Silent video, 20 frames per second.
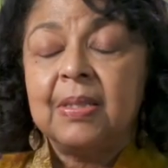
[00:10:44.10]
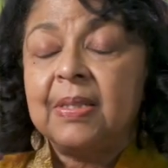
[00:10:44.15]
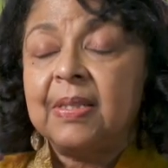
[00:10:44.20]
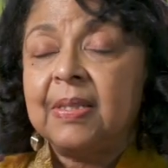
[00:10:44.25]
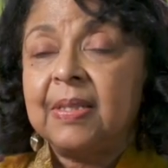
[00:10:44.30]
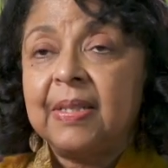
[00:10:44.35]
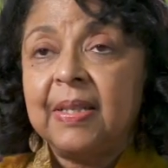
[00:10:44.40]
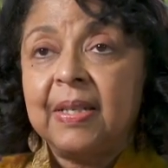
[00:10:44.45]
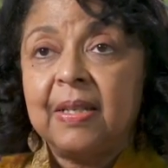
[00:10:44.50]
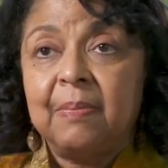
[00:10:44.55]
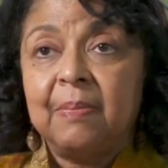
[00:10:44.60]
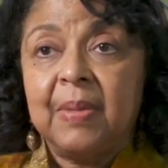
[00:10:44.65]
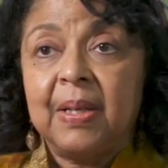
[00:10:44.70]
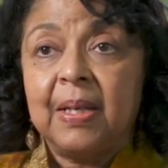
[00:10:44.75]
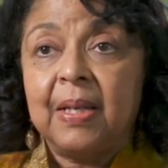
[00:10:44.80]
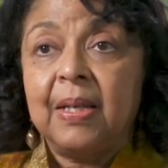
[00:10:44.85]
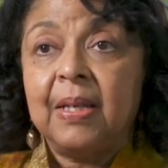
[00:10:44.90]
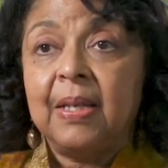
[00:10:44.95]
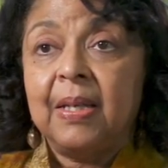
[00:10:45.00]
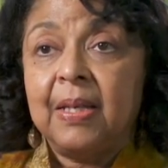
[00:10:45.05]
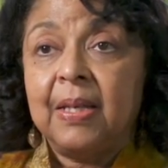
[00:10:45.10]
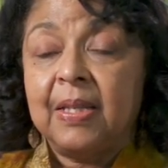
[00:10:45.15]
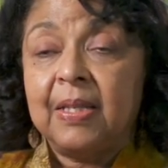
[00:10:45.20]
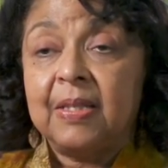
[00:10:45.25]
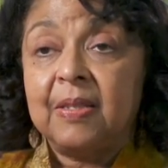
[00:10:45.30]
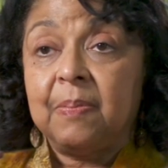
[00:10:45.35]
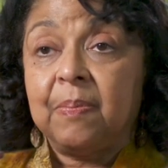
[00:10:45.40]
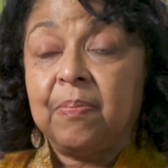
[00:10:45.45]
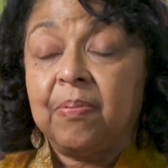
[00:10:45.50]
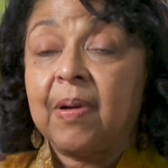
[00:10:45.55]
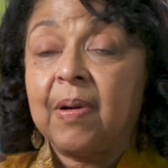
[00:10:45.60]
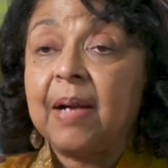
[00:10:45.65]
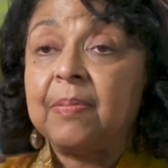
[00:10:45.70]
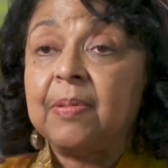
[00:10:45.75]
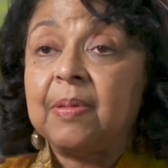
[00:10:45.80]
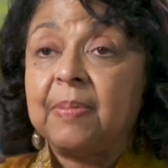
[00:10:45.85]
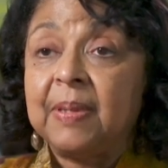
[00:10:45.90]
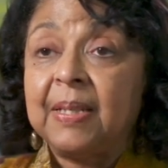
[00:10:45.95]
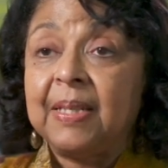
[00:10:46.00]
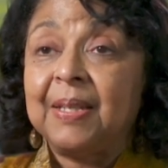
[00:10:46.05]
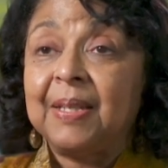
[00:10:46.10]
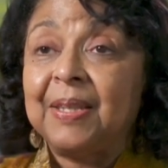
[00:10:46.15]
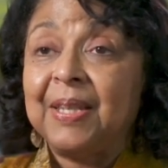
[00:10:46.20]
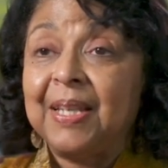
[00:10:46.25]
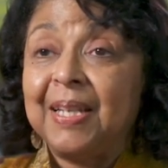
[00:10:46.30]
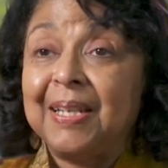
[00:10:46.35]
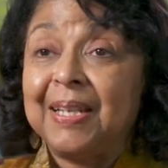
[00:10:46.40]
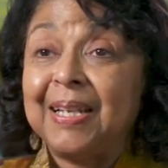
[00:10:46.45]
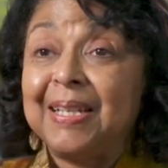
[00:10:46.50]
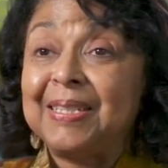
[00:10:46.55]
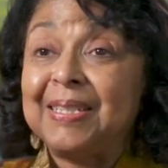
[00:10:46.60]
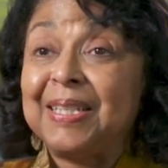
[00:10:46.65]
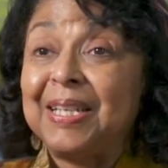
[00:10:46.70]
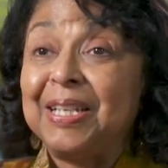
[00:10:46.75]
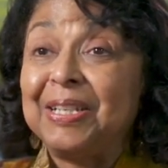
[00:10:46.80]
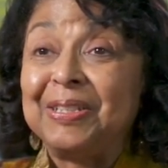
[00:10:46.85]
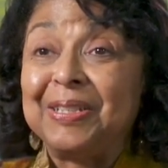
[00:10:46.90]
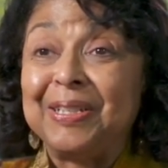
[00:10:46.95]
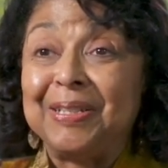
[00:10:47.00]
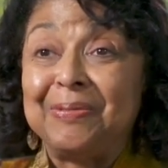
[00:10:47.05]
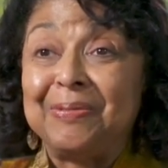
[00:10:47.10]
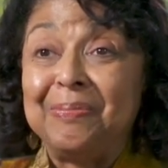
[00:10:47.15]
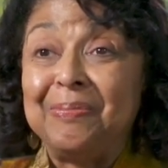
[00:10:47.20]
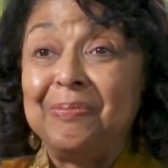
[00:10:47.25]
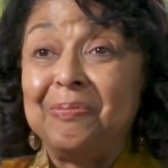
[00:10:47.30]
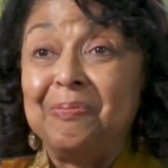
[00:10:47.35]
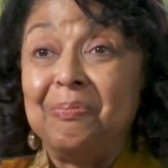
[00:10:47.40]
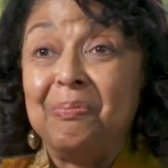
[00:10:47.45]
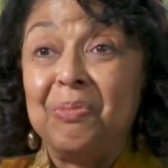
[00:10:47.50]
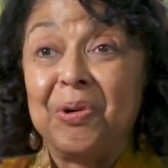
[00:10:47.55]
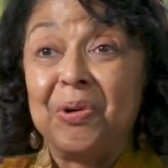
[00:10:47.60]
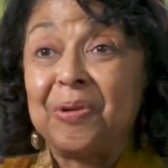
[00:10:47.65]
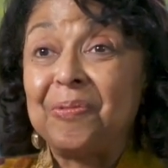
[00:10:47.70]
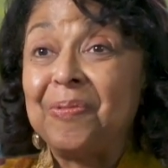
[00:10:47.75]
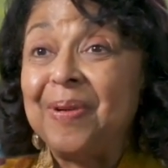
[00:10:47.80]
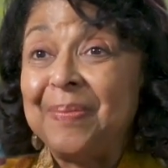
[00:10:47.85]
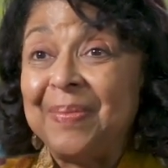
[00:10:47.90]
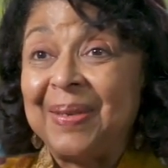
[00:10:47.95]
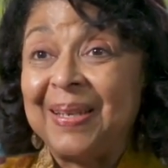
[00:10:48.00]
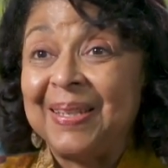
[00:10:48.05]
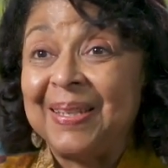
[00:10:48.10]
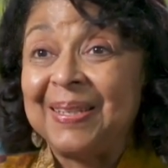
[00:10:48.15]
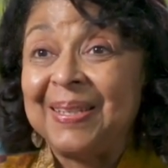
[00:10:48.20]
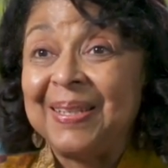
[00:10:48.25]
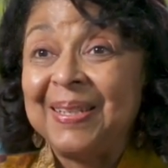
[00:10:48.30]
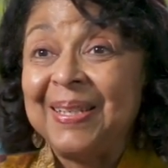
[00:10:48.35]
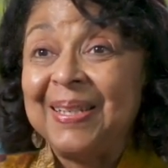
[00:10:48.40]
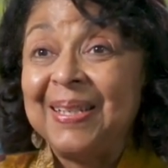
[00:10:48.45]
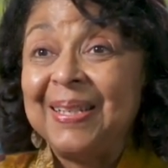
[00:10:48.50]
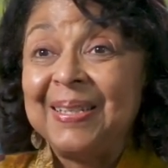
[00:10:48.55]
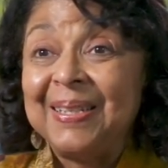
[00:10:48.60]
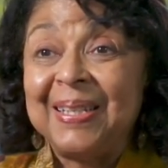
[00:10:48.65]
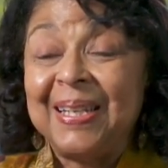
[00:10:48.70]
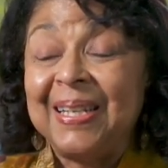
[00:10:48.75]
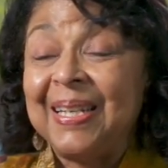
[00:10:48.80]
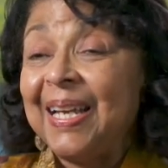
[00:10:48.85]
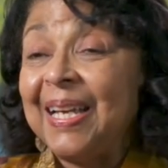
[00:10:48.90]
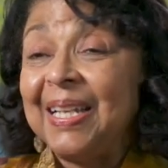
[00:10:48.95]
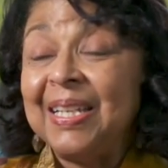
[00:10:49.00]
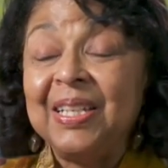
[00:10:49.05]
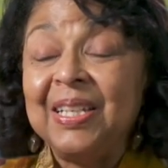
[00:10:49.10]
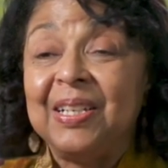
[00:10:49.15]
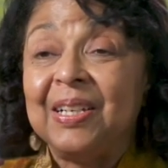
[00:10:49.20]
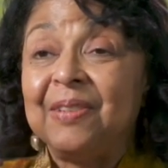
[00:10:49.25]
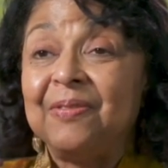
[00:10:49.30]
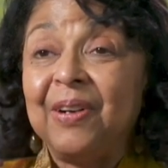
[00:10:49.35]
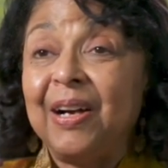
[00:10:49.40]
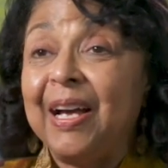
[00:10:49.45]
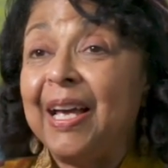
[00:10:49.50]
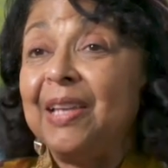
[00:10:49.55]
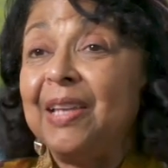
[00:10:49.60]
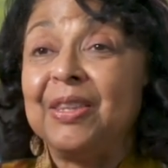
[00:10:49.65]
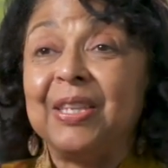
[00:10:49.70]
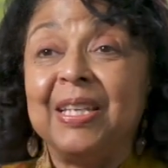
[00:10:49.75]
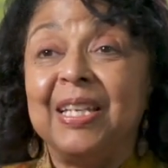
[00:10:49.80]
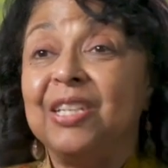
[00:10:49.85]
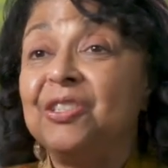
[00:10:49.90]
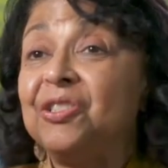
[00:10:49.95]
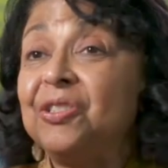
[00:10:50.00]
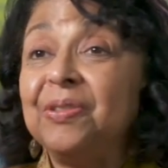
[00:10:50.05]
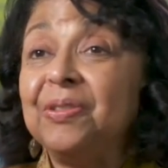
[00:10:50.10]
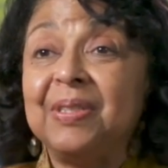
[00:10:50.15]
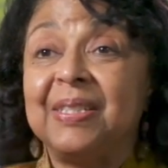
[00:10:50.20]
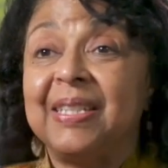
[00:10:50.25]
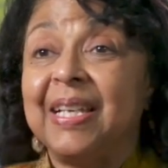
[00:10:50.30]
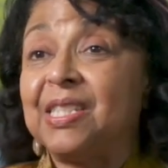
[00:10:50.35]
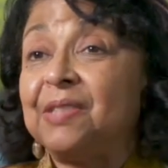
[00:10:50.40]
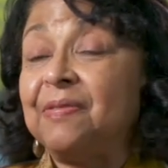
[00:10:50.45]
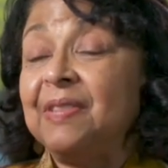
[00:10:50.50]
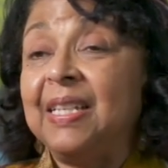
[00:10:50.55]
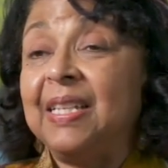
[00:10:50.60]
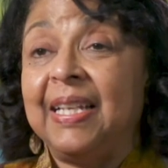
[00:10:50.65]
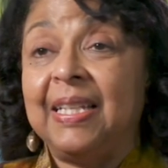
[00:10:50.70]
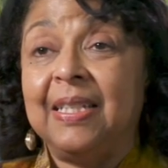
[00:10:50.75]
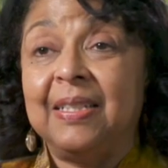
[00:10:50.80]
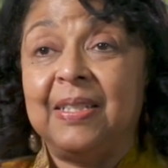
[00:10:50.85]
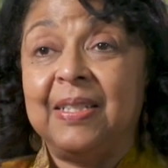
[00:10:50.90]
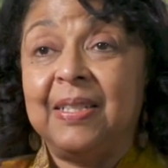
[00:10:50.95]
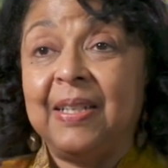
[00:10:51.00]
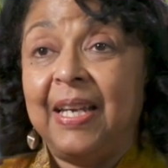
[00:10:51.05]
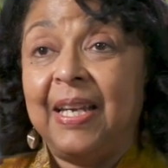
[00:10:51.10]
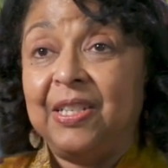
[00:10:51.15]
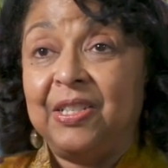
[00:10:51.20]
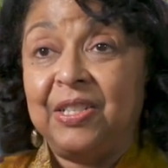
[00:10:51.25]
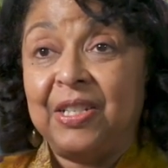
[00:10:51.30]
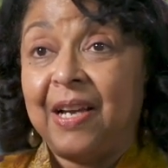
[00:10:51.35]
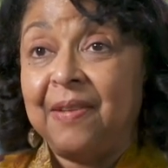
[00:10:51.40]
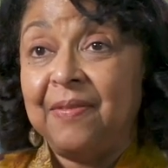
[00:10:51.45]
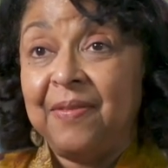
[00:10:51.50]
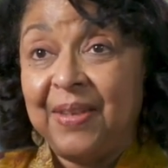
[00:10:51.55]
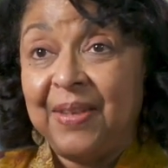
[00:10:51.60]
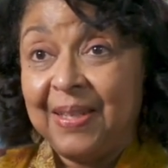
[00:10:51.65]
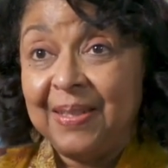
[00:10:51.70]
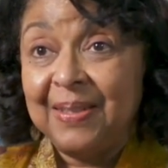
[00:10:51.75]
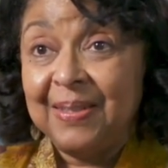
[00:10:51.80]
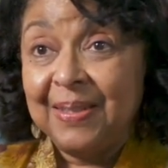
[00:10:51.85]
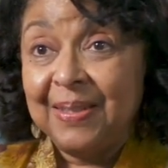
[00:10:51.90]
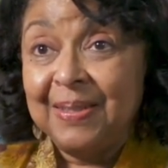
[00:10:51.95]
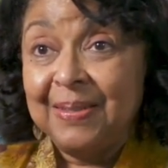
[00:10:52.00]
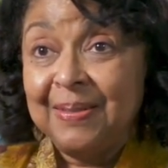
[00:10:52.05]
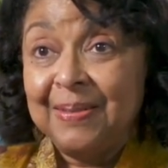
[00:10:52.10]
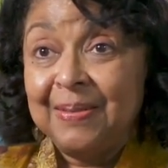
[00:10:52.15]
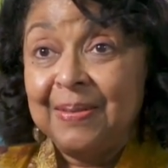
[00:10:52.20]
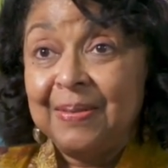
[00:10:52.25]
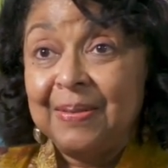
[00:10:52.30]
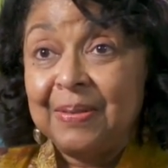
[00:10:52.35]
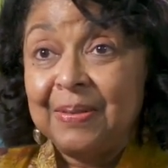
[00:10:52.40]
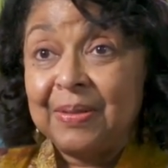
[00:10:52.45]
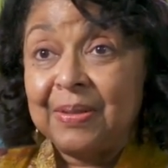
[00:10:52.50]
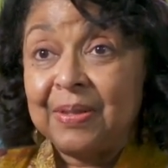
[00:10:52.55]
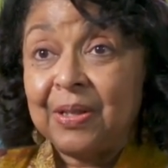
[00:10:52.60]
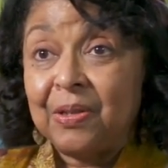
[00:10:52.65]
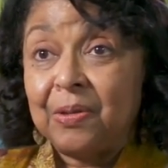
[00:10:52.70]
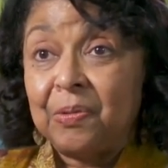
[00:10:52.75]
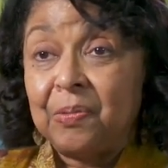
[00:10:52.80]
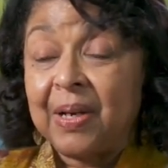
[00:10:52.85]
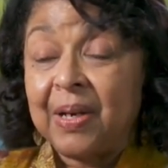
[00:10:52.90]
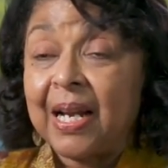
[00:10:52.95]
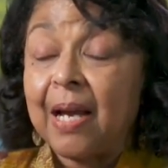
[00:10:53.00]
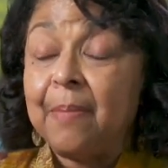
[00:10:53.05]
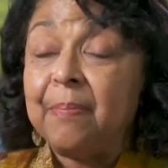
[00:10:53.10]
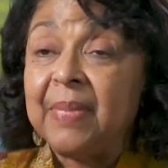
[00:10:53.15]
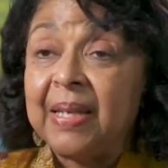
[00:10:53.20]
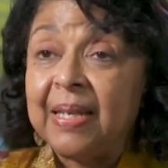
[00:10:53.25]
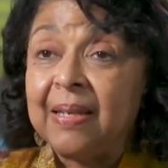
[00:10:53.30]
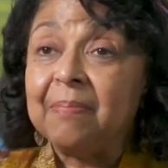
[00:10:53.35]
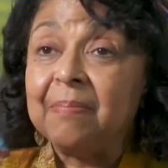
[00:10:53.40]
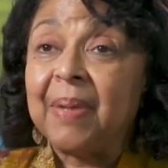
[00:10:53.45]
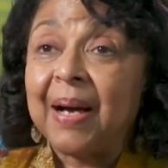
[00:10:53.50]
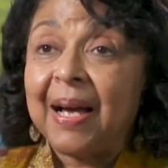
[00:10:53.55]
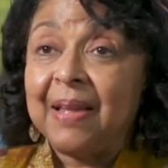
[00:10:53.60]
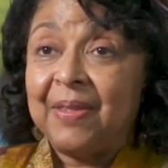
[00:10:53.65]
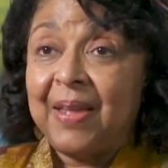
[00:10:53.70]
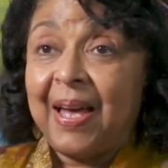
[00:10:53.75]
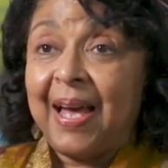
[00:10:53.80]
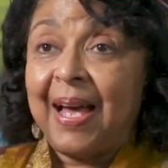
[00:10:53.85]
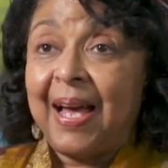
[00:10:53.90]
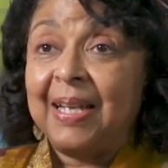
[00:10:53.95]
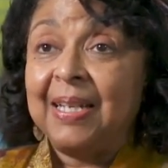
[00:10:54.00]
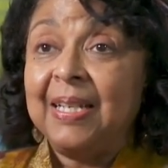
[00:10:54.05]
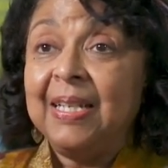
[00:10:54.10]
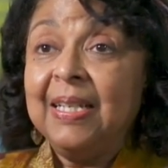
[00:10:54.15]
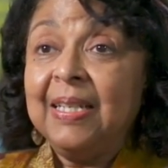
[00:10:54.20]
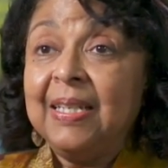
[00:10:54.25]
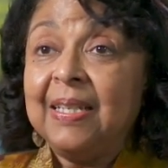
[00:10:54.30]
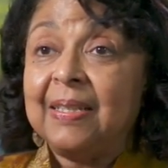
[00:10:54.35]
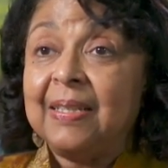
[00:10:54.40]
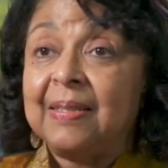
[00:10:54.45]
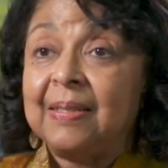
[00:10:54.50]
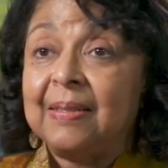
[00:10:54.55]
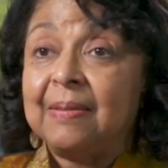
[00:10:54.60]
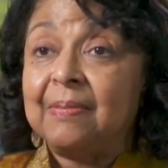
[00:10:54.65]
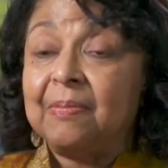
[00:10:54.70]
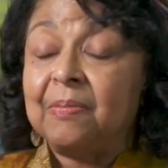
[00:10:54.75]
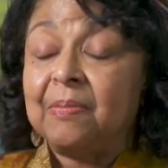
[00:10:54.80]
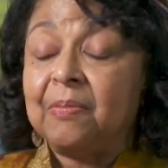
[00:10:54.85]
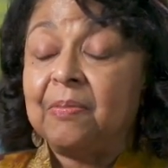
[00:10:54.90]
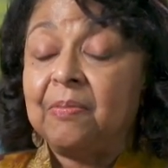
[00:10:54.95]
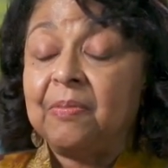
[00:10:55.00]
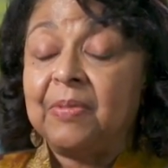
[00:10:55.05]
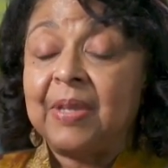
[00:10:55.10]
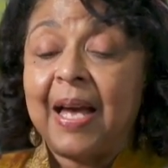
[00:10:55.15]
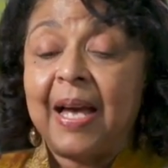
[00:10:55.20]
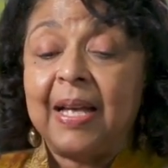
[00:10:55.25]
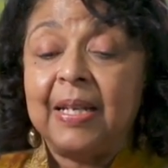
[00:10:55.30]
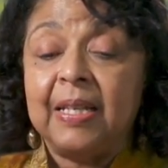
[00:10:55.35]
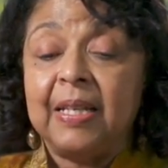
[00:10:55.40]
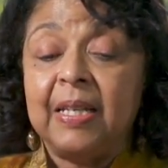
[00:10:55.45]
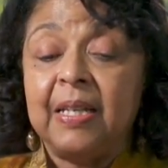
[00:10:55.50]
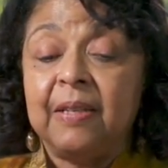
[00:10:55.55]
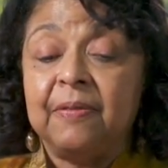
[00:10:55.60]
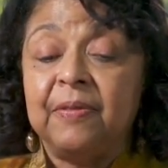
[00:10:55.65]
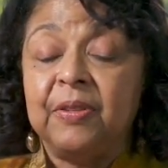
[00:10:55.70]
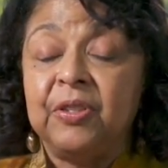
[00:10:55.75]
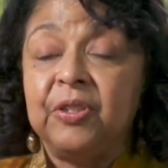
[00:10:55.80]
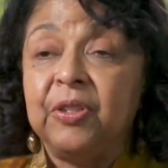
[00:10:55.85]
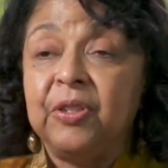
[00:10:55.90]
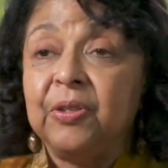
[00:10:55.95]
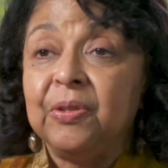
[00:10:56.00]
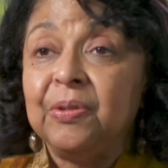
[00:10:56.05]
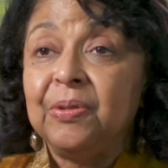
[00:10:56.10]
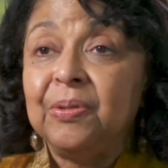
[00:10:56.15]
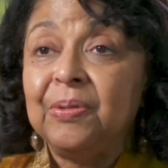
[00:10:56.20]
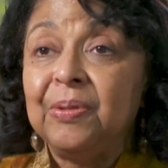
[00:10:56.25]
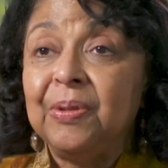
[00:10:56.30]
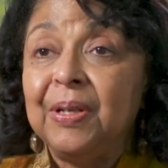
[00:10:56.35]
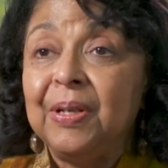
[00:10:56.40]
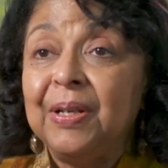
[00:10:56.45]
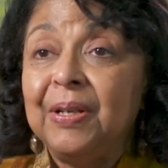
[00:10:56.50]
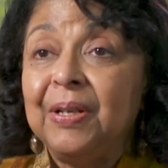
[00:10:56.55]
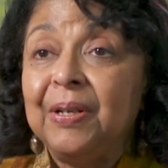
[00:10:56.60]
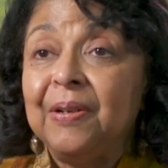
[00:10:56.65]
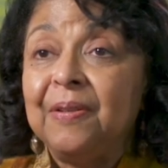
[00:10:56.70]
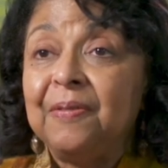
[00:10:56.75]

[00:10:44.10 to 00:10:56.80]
Stigma is probably the thing that's killing more women than any of the issues that's related to HIV. So what I mean by that is that if you